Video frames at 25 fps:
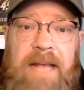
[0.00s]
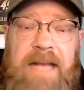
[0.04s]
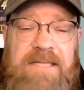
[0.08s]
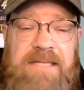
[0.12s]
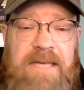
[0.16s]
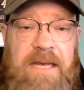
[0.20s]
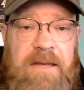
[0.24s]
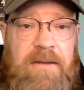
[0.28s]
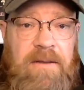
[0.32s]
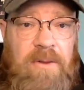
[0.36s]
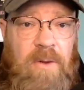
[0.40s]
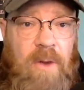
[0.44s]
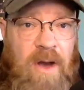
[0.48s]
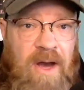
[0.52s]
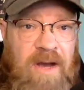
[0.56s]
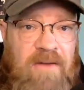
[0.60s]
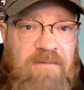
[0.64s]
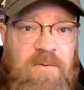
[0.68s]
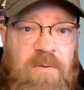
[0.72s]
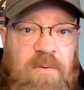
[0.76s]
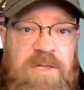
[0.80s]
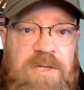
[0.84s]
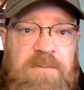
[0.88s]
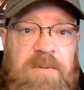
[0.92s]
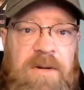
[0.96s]
as a law
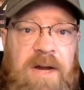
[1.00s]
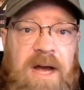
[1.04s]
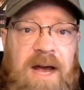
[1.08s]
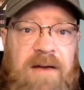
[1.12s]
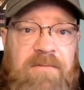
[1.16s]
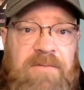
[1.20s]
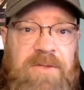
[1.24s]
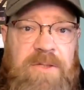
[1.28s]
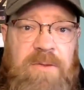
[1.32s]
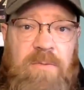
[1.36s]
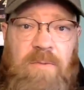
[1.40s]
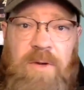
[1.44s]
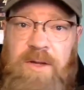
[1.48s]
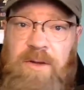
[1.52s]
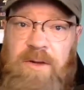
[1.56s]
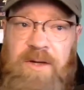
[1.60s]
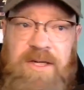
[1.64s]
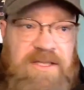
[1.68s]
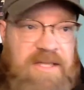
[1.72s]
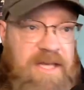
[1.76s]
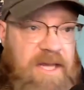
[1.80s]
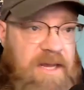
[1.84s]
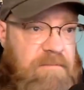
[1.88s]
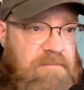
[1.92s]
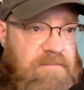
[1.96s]
enforcement officer, whether
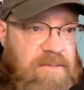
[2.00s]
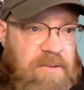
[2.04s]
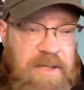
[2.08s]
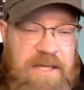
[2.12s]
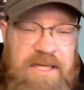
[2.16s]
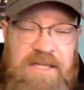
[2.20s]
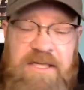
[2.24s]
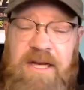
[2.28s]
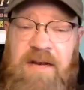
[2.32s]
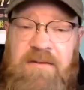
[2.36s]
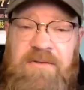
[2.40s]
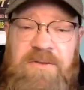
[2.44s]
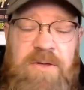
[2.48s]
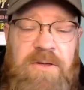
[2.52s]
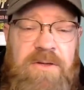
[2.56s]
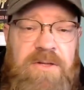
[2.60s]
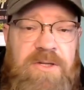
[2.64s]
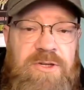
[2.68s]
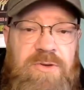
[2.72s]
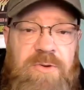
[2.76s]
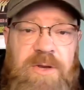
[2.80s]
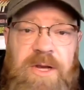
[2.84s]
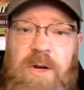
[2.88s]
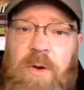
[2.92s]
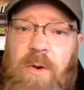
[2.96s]
it's a police officer on
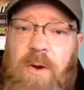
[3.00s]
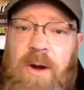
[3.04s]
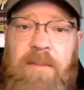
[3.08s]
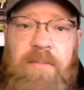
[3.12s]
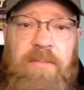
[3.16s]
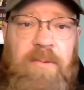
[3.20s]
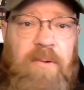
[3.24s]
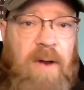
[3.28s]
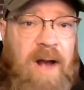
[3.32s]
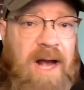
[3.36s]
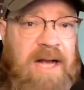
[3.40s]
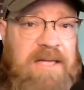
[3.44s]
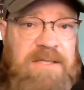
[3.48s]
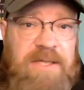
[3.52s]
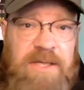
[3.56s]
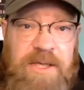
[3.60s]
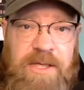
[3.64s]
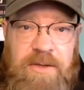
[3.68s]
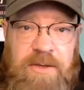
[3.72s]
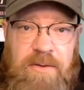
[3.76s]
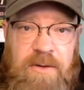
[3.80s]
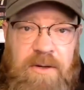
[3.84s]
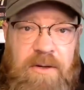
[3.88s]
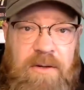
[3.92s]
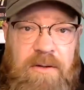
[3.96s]
the street or a
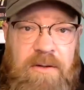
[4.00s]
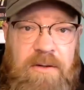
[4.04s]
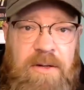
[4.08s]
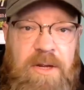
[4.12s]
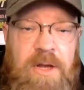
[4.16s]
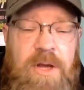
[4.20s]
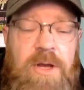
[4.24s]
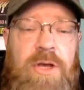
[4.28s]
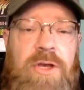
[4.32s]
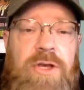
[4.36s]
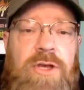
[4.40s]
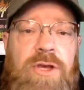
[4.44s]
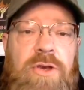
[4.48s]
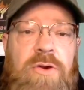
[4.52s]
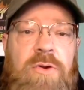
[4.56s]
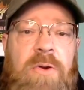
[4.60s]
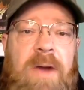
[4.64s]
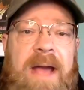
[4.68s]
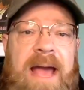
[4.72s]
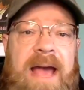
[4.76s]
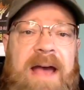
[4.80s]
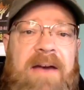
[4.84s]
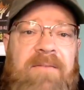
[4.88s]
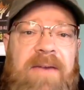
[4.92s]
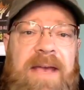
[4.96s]
prosecutor, you
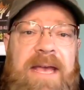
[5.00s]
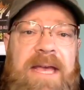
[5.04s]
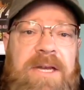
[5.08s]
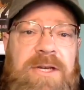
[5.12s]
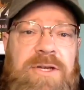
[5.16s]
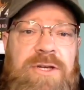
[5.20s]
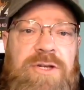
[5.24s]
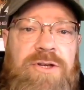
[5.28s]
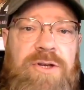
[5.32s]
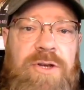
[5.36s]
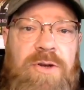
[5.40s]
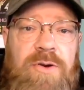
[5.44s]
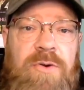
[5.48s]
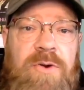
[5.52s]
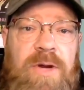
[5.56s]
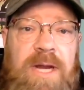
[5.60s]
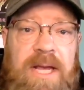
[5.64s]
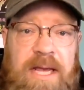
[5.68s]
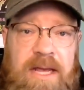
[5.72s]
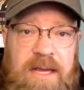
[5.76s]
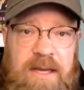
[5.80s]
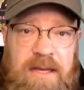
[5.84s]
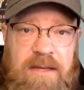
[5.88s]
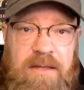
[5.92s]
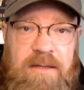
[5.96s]
have a
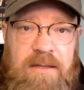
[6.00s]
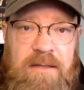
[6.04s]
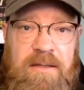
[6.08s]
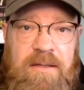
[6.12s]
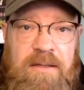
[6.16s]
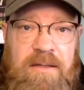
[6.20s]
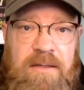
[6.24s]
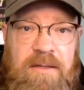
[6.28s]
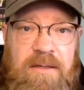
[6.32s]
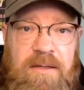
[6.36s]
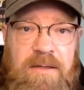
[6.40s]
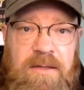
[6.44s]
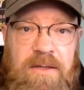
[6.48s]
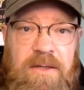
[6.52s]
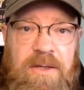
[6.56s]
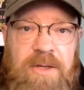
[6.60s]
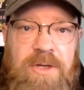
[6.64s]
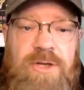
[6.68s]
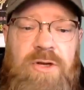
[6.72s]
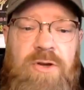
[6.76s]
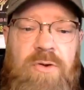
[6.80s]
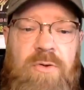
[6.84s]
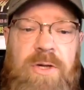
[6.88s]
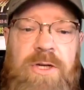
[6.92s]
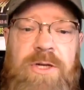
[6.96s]
duty
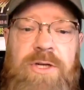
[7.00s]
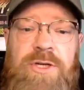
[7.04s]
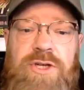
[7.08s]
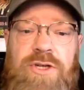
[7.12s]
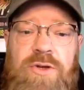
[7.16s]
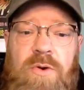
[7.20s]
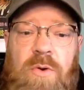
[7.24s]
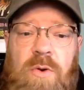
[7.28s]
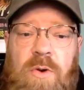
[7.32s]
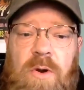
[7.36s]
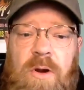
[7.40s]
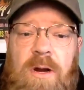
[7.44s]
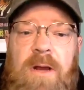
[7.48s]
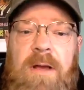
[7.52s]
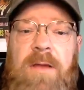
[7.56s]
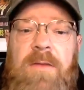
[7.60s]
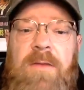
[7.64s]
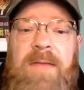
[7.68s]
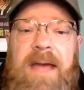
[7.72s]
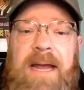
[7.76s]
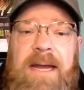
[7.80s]
to ensure